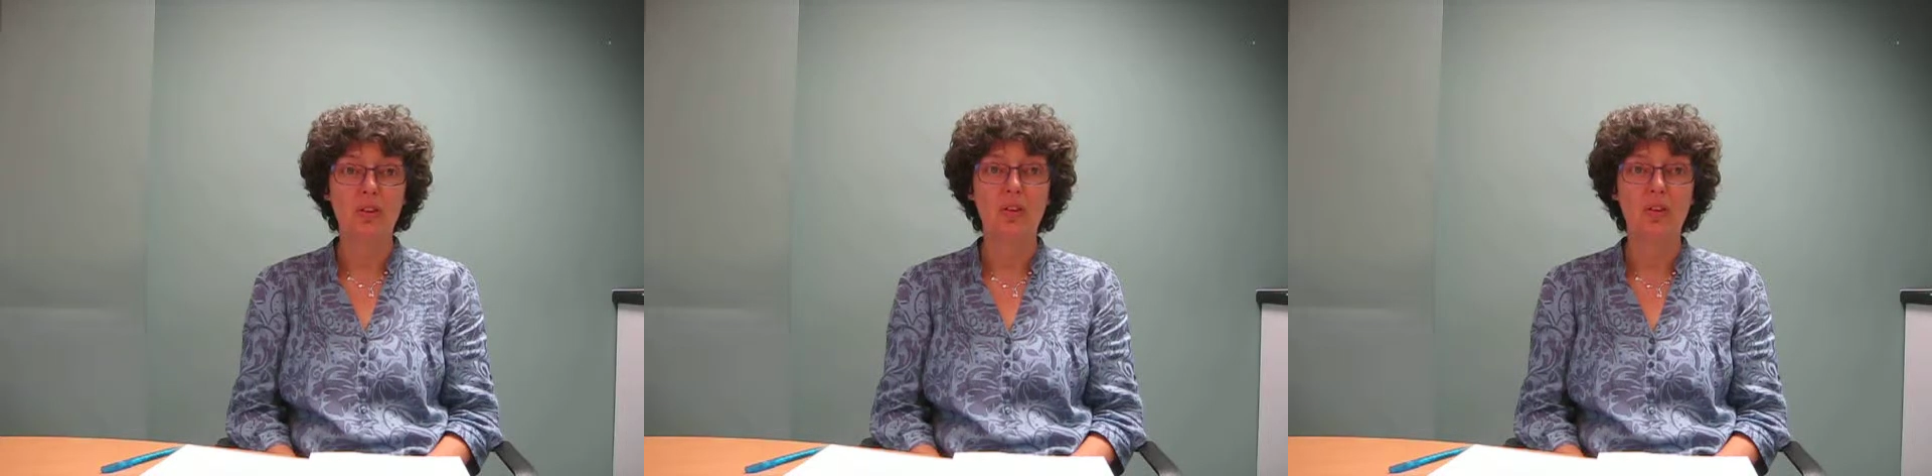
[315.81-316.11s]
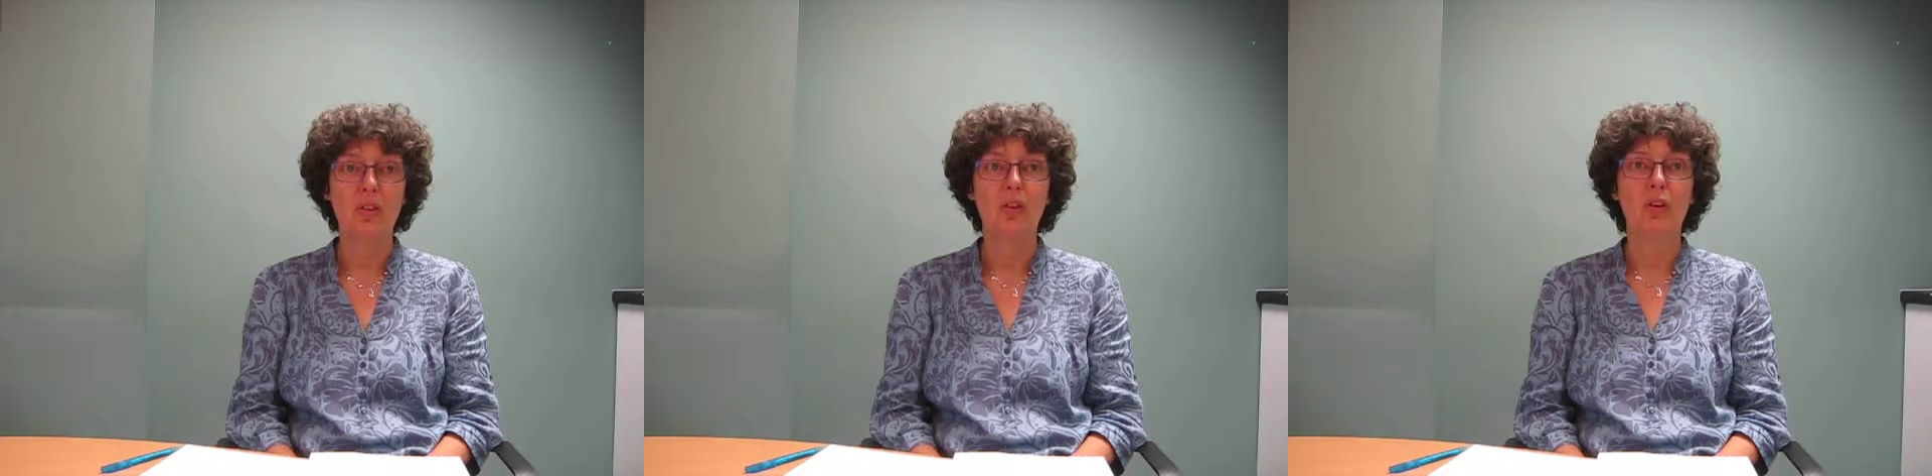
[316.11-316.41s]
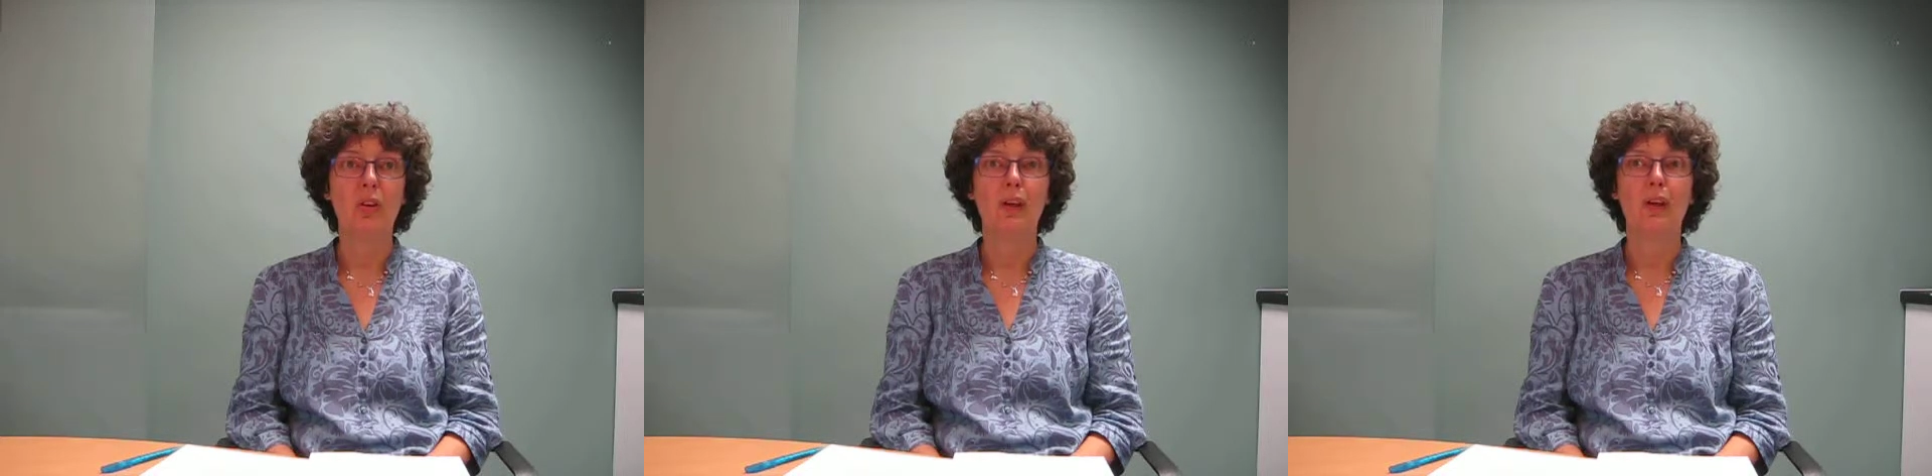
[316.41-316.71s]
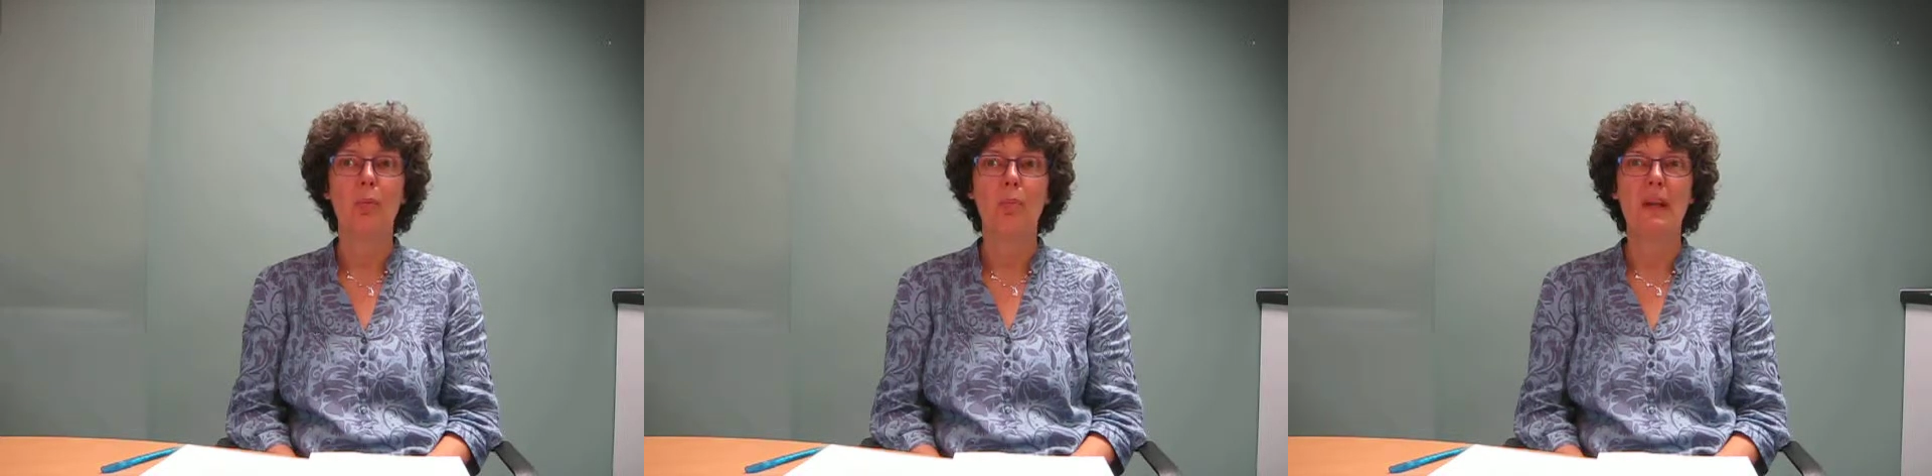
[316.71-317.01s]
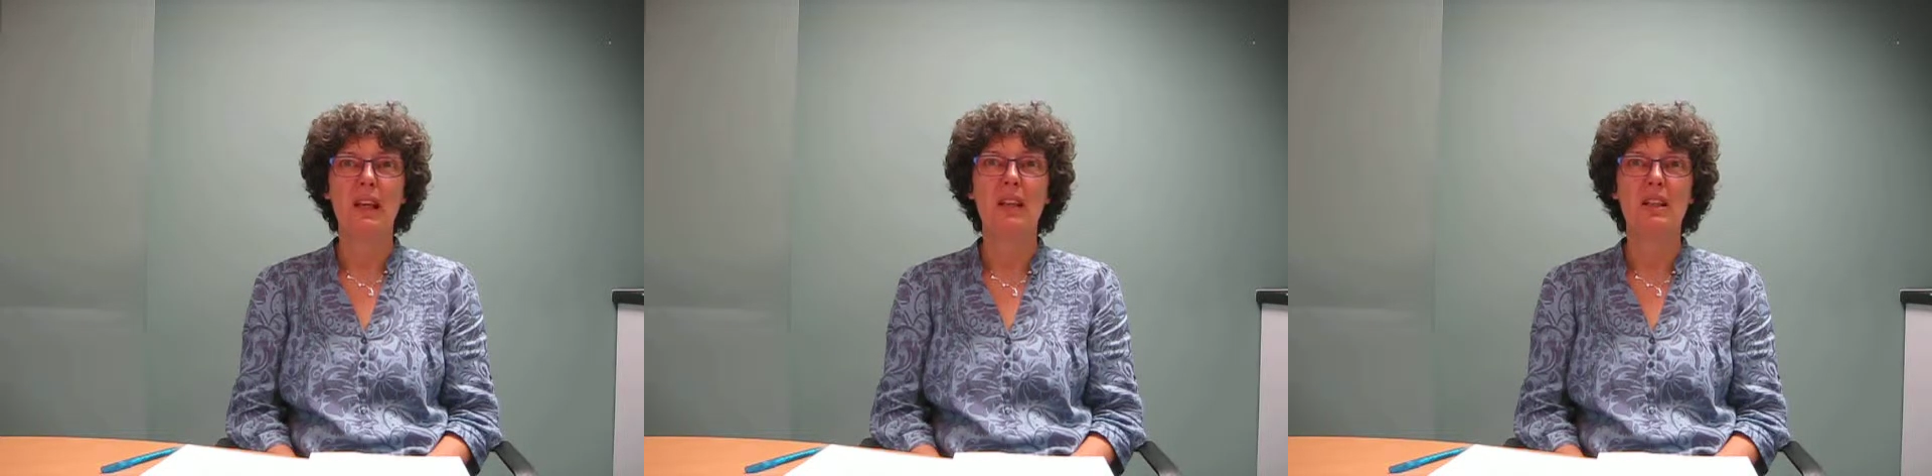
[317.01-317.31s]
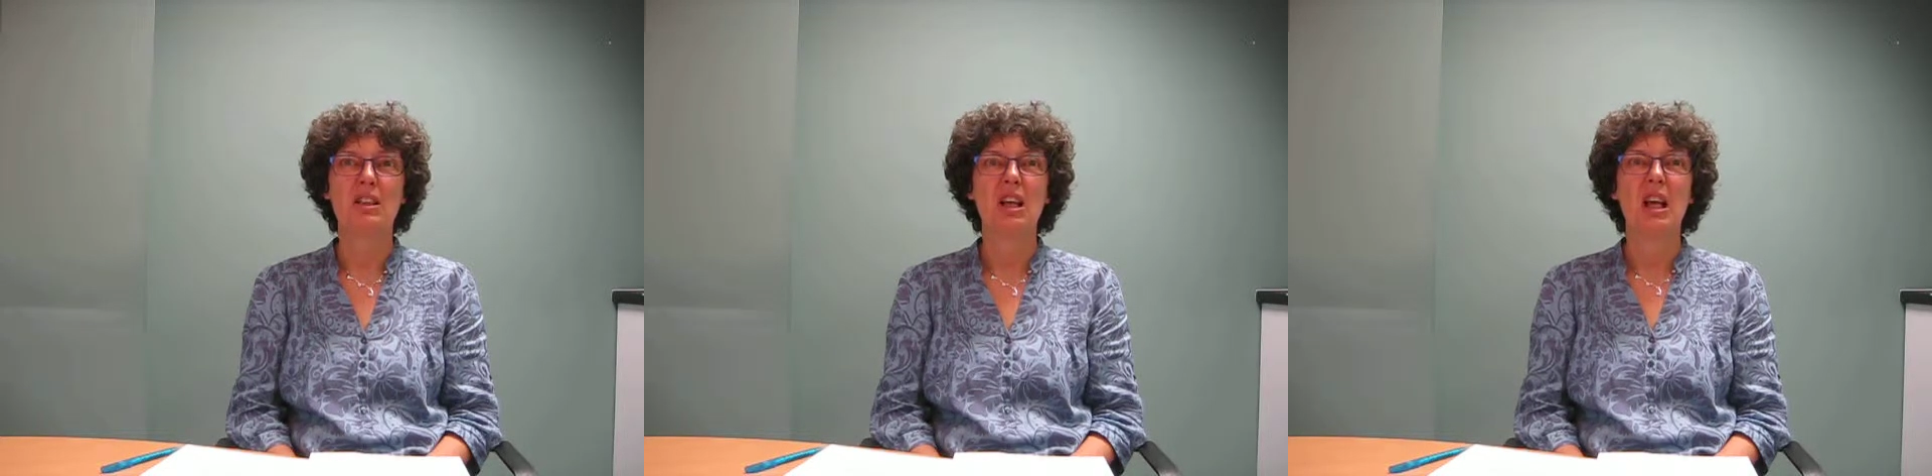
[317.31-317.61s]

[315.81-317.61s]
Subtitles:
think that they can make it